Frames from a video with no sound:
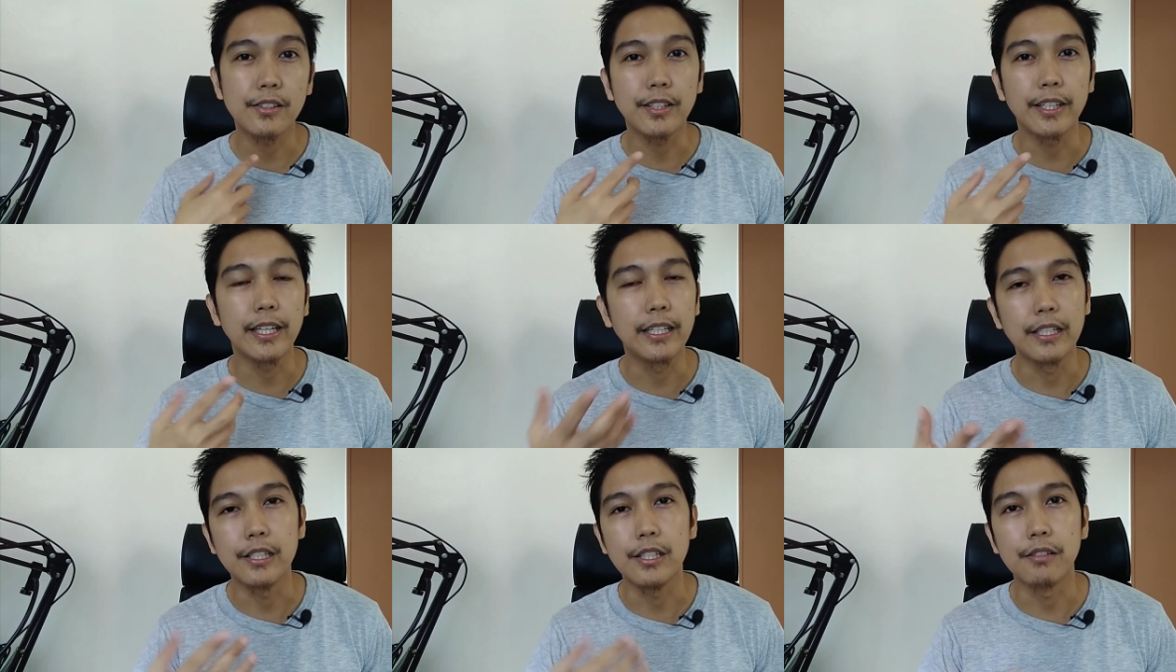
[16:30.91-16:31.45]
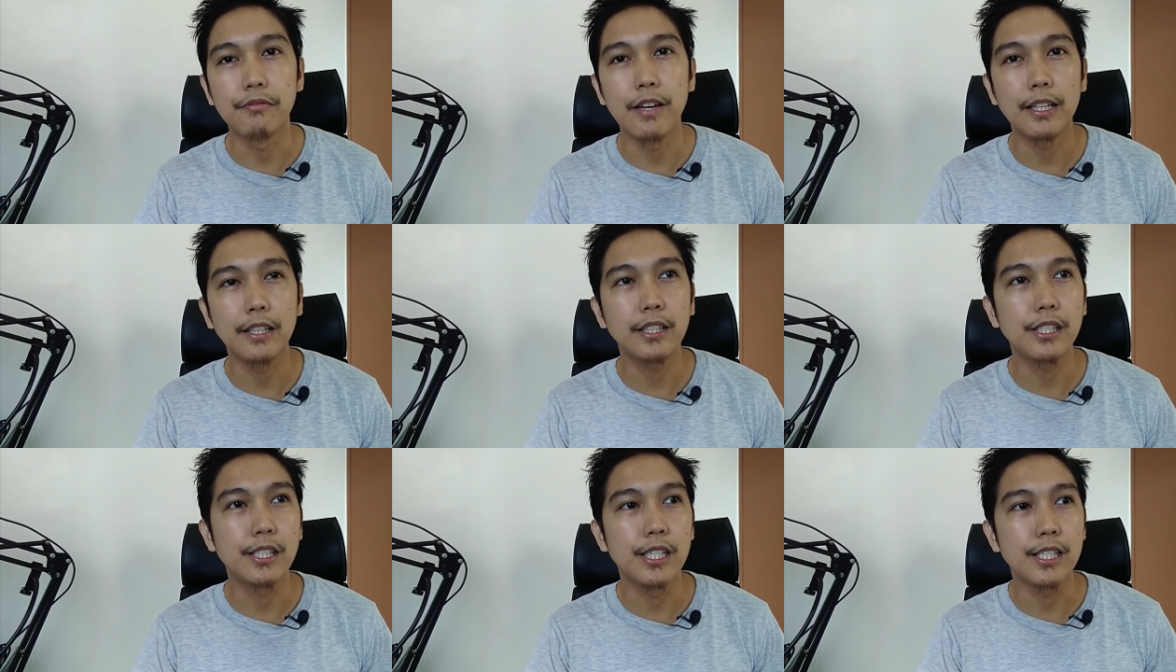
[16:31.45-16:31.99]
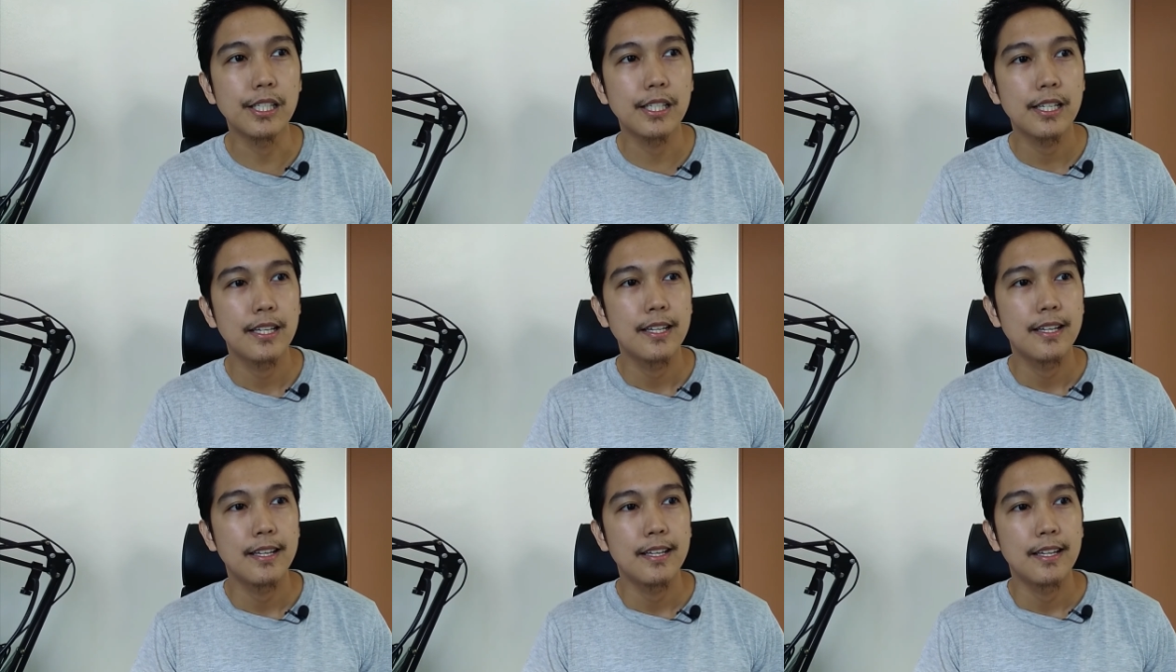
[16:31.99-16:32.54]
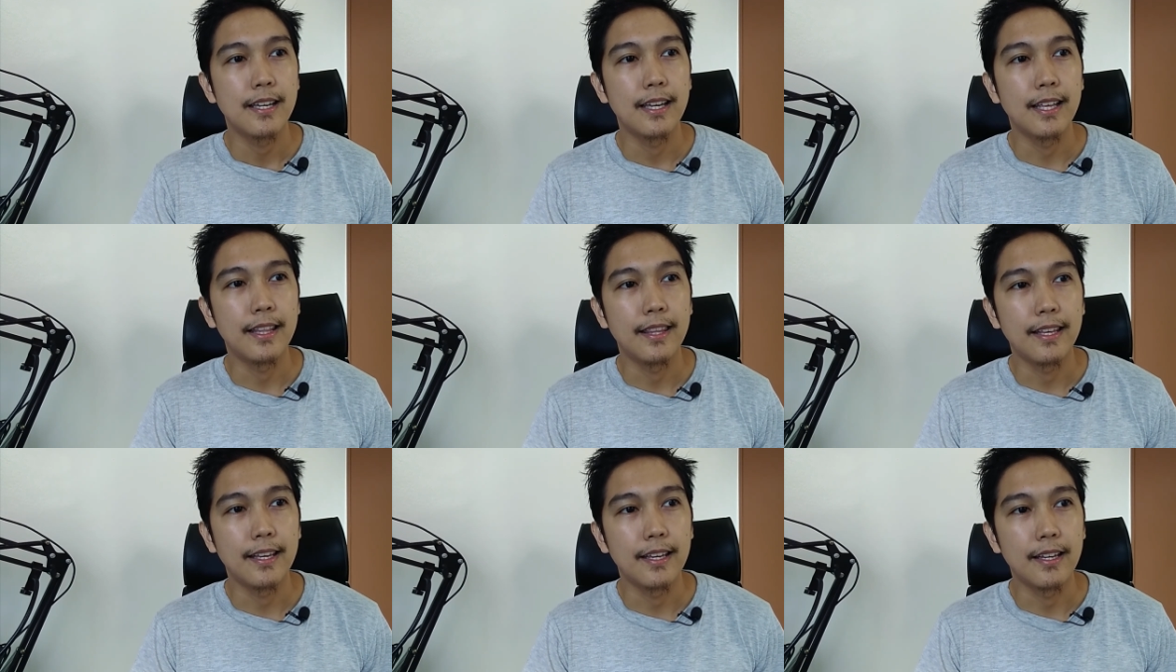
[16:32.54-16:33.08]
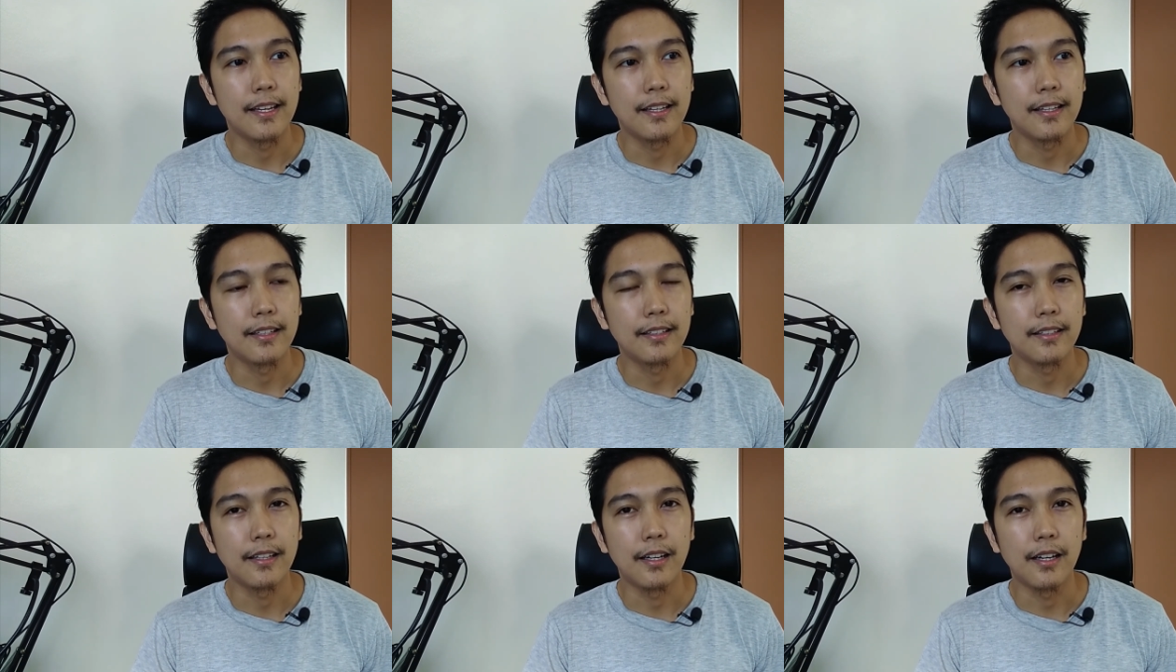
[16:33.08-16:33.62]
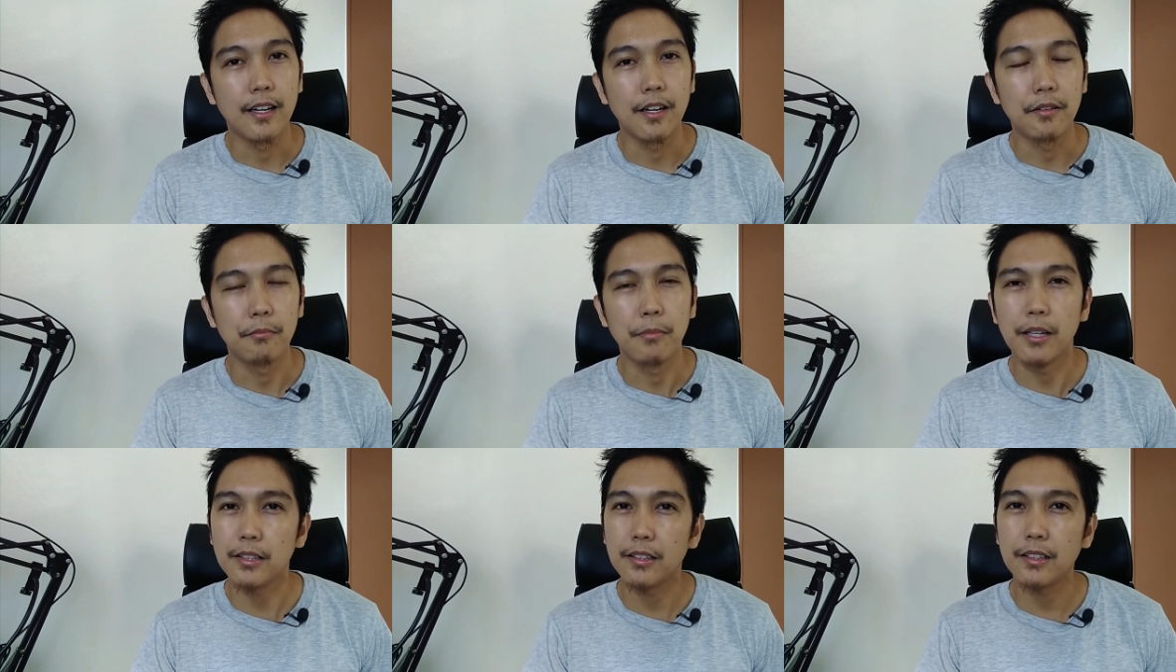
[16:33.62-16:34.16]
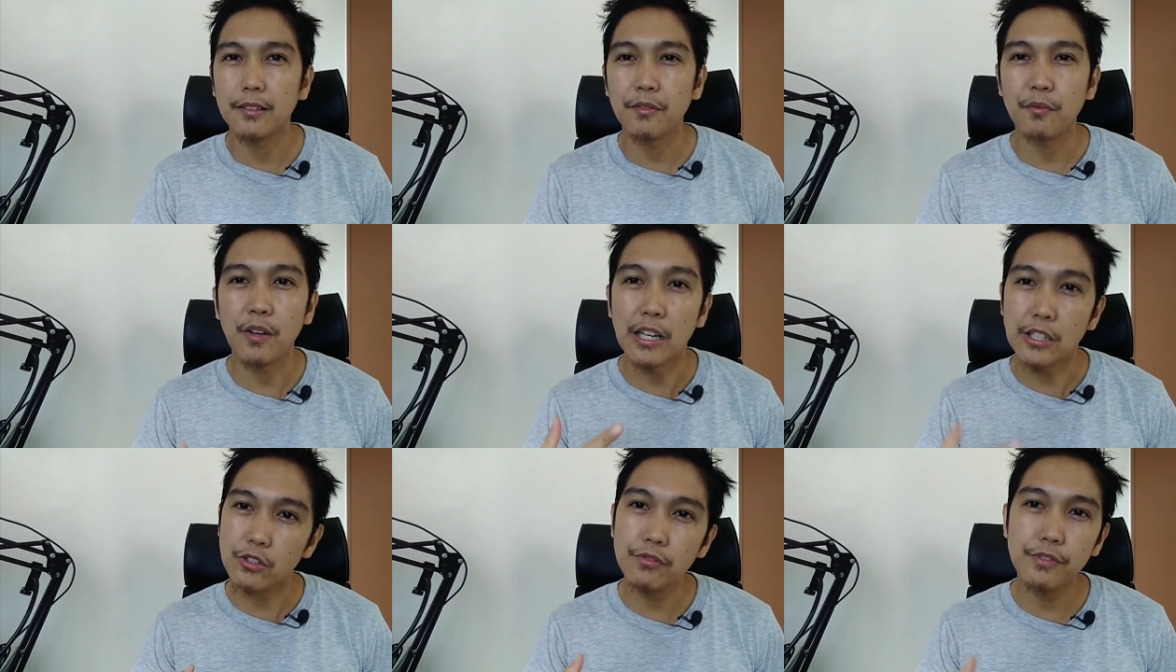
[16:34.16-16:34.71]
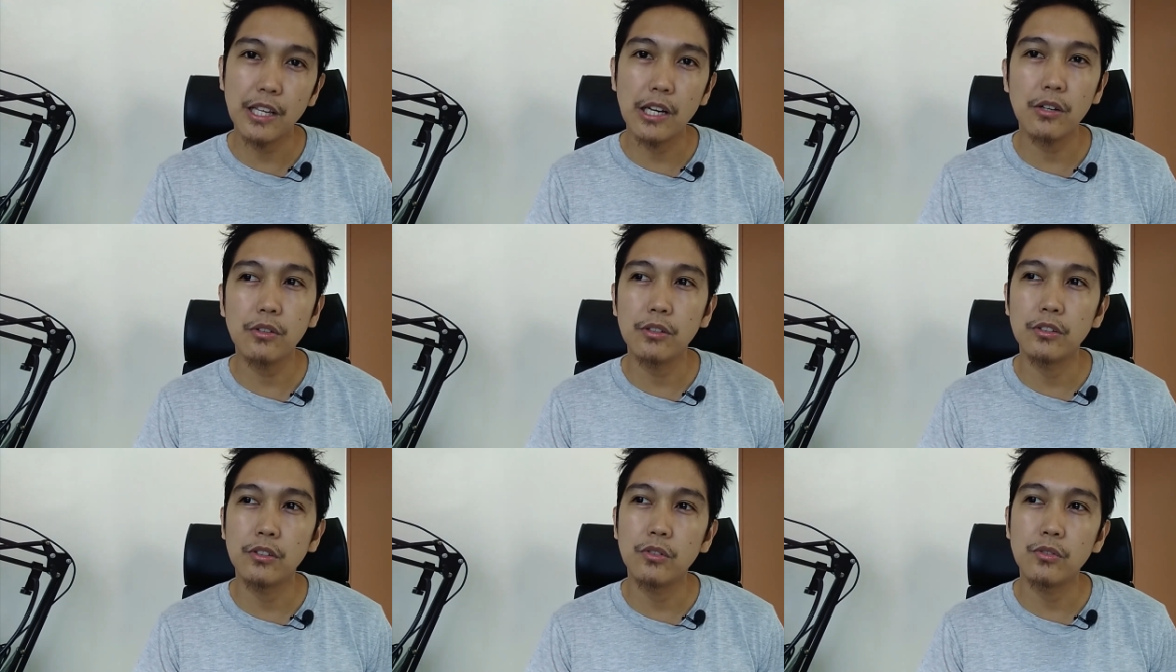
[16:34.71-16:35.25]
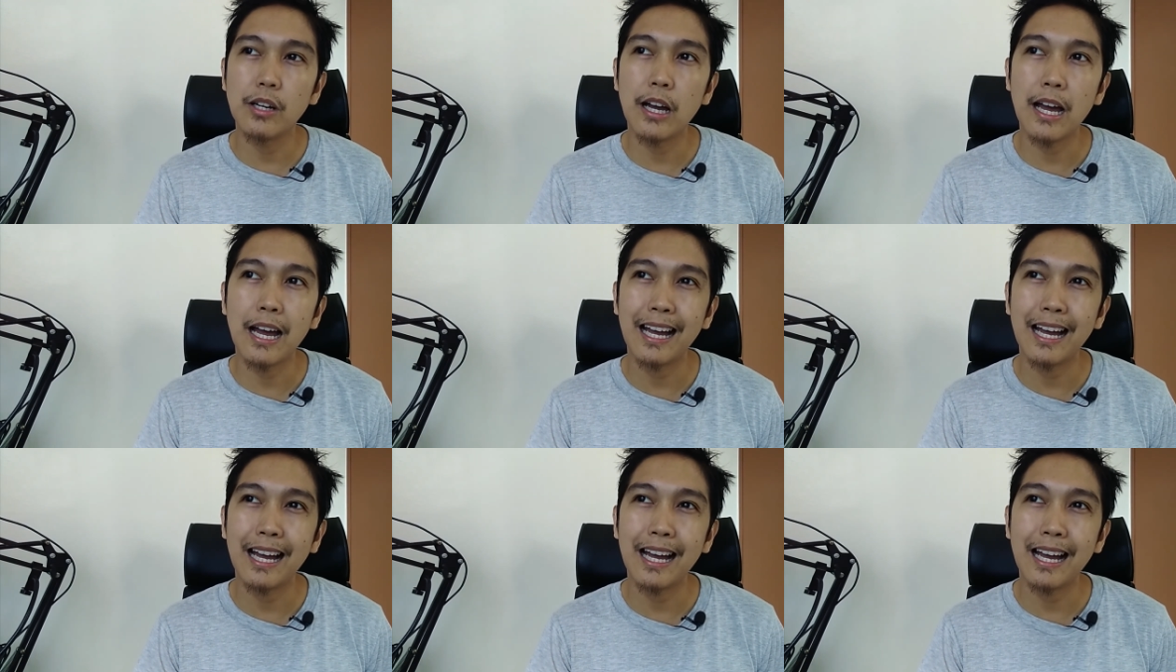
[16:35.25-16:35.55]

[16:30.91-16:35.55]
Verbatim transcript: Again, disadvantages. And then, uh, but as of now, yung,